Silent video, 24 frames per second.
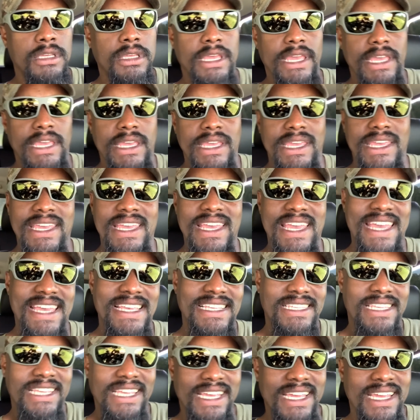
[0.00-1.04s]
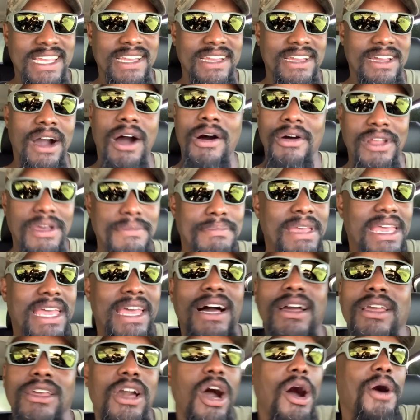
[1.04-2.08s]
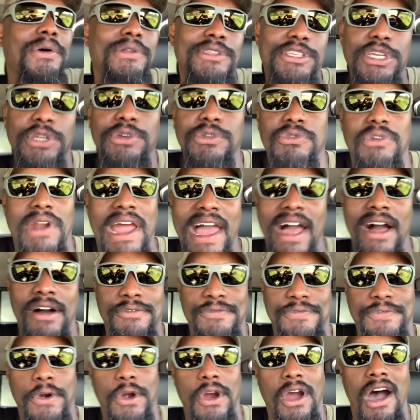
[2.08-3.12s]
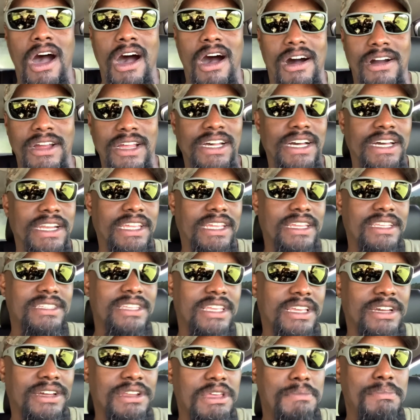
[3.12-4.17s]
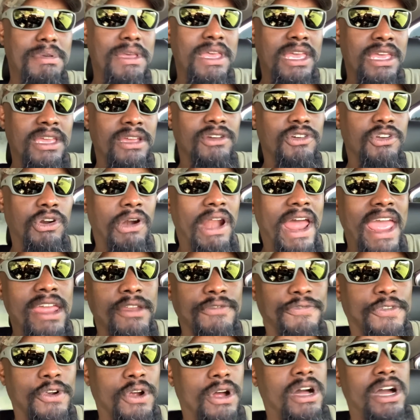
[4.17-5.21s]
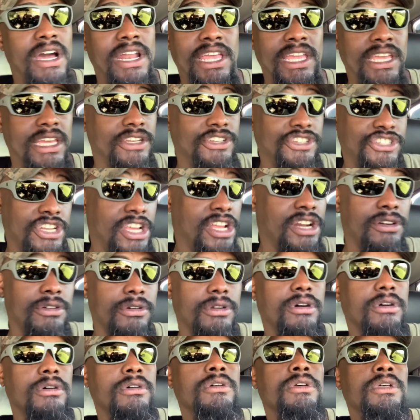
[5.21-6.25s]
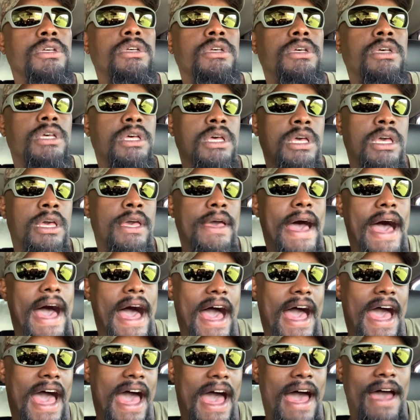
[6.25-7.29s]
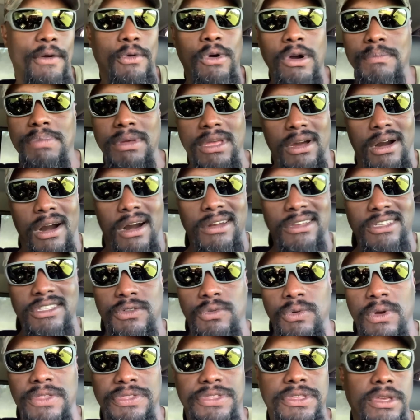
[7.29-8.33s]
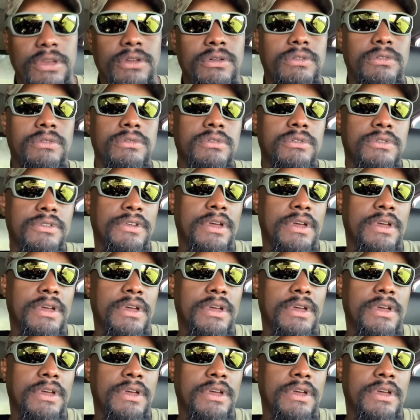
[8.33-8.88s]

Is it going to be a go-to round for hog hunting? Is it going to be great for hunting in general? I, I will be honest with you.